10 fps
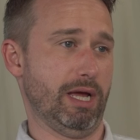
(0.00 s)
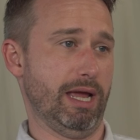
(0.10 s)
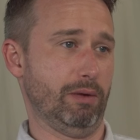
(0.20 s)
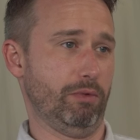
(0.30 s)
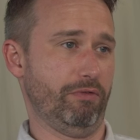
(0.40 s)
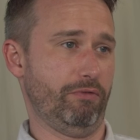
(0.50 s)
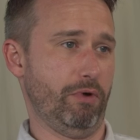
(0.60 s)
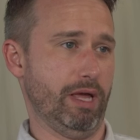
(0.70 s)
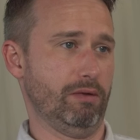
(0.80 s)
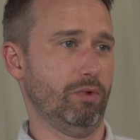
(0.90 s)
I had with a
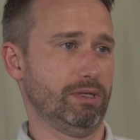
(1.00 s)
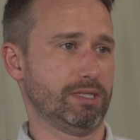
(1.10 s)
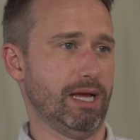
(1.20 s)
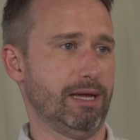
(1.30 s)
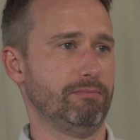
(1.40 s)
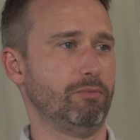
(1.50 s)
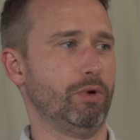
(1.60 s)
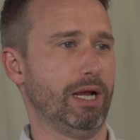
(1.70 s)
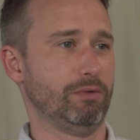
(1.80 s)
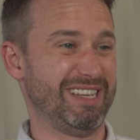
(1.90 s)
friend one time
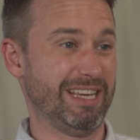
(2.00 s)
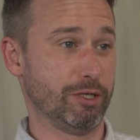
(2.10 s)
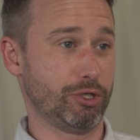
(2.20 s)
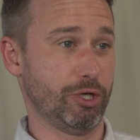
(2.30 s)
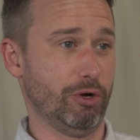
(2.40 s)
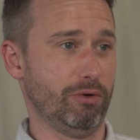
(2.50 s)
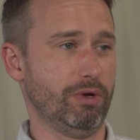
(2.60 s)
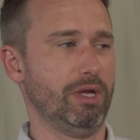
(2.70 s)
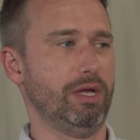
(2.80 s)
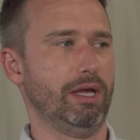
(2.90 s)
when I was in a show
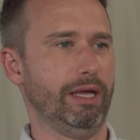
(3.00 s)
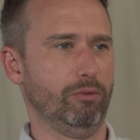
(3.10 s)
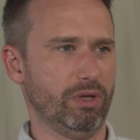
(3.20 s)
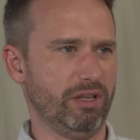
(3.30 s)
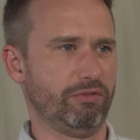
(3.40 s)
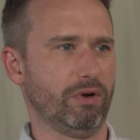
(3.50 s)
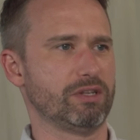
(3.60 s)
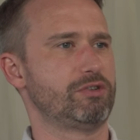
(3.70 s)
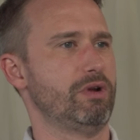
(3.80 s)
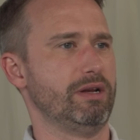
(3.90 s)
and really
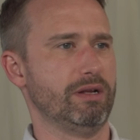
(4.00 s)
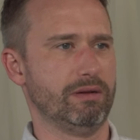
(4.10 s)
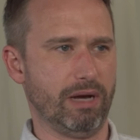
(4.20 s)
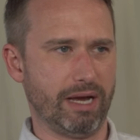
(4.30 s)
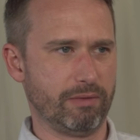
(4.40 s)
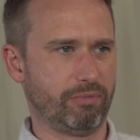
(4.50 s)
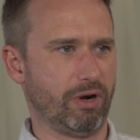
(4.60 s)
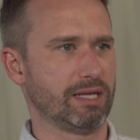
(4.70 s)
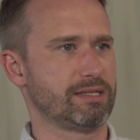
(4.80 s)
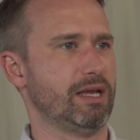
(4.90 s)
frustrated by the
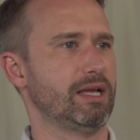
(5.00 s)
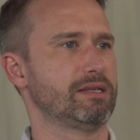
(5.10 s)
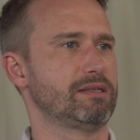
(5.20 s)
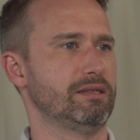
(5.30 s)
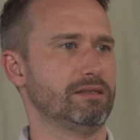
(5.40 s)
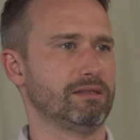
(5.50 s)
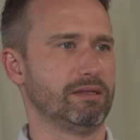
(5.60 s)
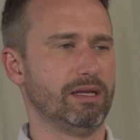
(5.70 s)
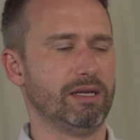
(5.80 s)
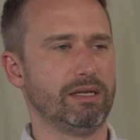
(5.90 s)
process and,
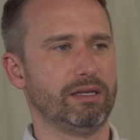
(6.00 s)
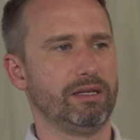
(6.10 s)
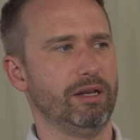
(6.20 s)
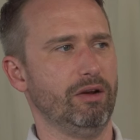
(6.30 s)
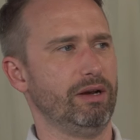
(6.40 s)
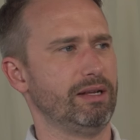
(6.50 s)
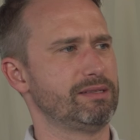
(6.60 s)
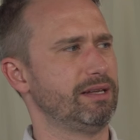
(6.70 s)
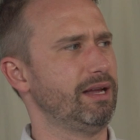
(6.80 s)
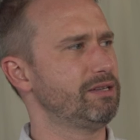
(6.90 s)
you know, and I
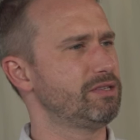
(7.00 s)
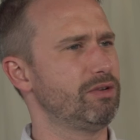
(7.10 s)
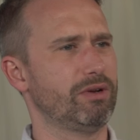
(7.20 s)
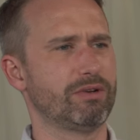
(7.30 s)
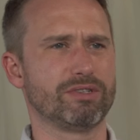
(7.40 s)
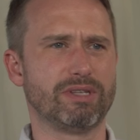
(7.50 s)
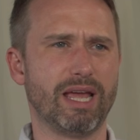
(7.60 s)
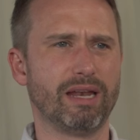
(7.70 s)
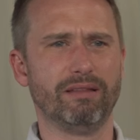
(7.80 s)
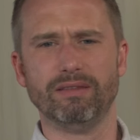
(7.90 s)
said, I just don't
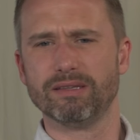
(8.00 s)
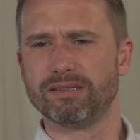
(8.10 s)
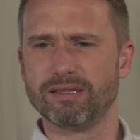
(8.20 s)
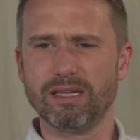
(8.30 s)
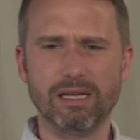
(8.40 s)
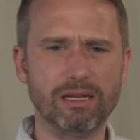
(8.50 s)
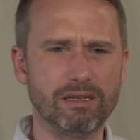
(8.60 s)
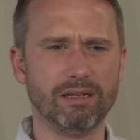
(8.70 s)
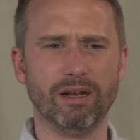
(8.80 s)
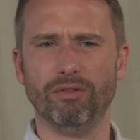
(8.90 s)
understand in this
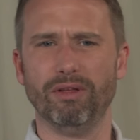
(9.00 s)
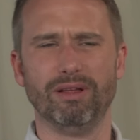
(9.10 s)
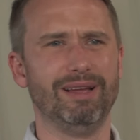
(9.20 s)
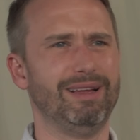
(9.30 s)
scene, you know, the,